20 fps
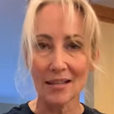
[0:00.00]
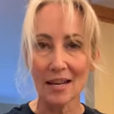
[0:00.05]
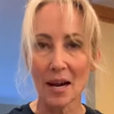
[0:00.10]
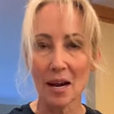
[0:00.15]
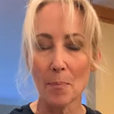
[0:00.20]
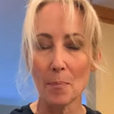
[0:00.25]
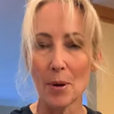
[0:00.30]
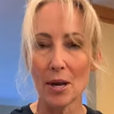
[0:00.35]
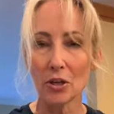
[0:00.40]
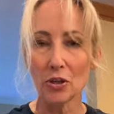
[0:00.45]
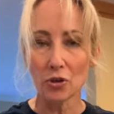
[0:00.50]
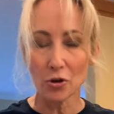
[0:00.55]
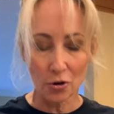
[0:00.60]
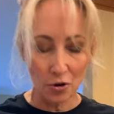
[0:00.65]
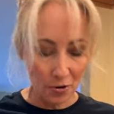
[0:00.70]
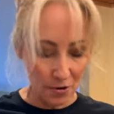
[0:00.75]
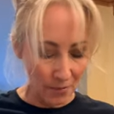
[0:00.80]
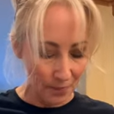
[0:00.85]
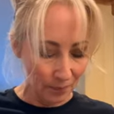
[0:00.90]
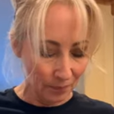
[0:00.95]
Take a
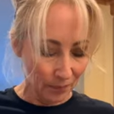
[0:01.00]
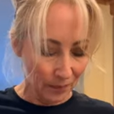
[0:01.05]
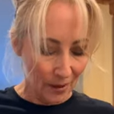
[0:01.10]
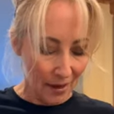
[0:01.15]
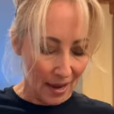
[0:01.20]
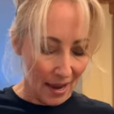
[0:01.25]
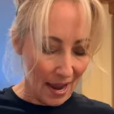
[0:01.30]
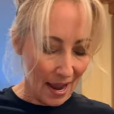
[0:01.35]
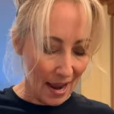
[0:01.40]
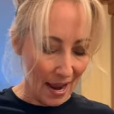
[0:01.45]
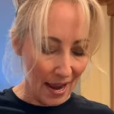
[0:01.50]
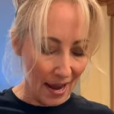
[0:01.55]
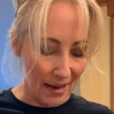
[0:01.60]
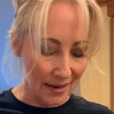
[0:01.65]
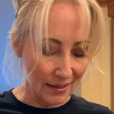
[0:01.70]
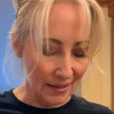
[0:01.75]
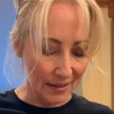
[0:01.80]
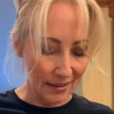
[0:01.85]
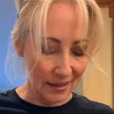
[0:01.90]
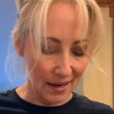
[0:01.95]
picture
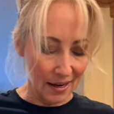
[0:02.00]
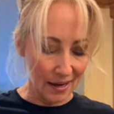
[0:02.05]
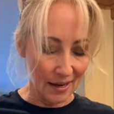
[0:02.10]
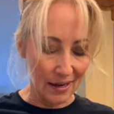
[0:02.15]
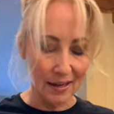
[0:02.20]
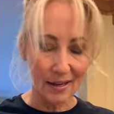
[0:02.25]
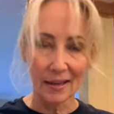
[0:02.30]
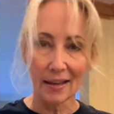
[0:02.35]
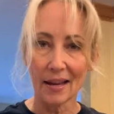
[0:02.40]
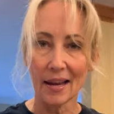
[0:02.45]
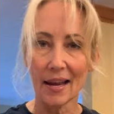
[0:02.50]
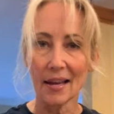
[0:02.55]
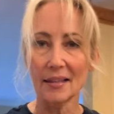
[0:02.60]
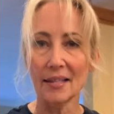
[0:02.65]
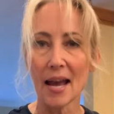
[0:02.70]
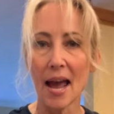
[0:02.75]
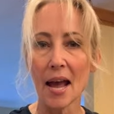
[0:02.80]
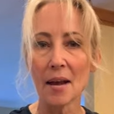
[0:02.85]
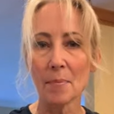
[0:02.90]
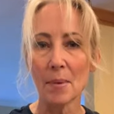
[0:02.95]
and uh, and
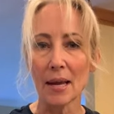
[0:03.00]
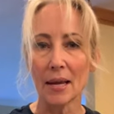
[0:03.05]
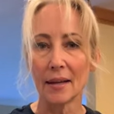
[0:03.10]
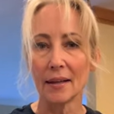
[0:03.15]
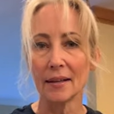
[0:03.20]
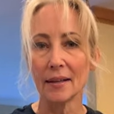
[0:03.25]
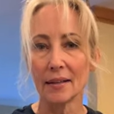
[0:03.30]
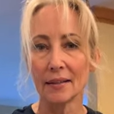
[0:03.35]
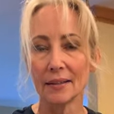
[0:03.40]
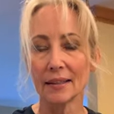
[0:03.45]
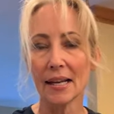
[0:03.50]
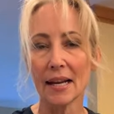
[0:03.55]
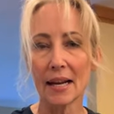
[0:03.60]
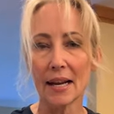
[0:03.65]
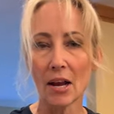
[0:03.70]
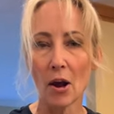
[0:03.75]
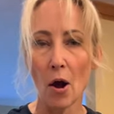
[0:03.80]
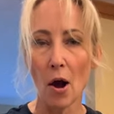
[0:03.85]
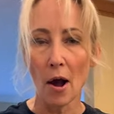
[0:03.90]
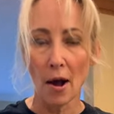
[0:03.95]
tag me,
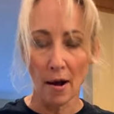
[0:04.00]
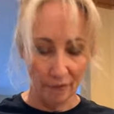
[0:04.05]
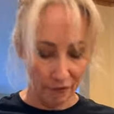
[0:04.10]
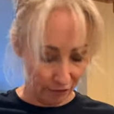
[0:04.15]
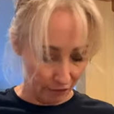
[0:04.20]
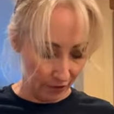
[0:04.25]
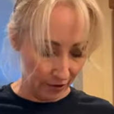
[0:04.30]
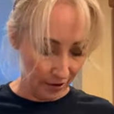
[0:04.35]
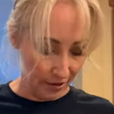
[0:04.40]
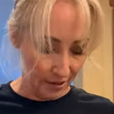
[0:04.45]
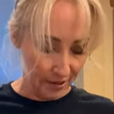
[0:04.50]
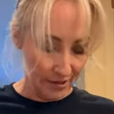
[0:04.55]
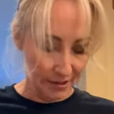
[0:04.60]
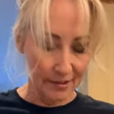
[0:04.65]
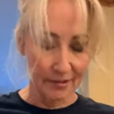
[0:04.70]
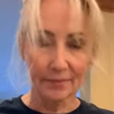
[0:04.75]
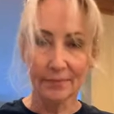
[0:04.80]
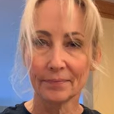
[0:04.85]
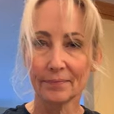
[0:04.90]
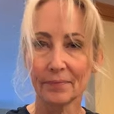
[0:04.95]
Leeny Hoff.
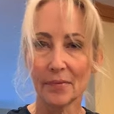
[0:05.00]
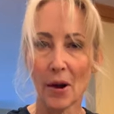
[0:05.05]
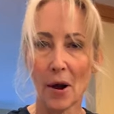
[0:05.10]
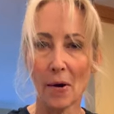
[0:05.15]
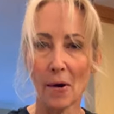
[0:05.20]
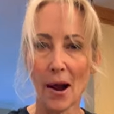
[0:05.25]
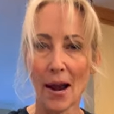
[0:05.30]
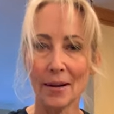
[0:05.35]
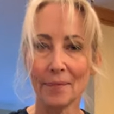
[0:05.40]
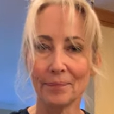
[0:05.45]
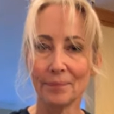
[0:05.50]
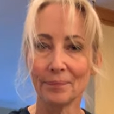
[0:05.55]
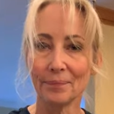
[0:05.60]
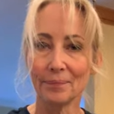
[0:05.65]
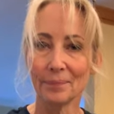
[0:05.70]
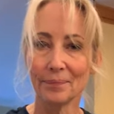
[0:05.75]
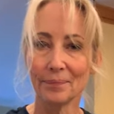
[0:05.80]
All right.